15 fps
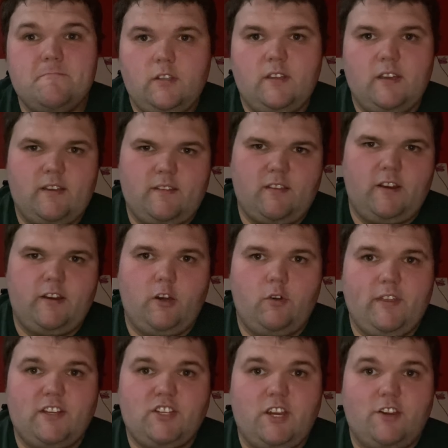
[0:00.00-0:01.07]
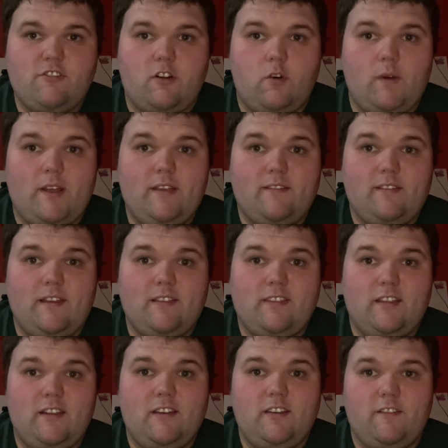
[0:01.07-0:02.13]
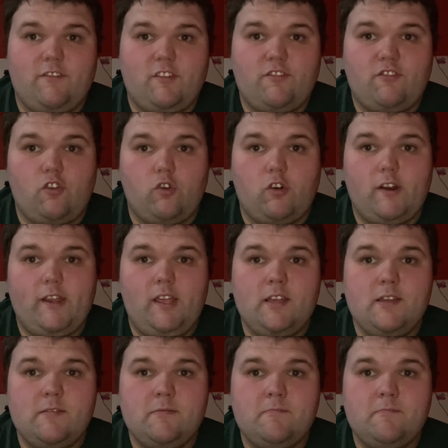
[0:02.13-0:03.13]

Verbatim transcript: Yes, I know they changed their ways at the end of the story,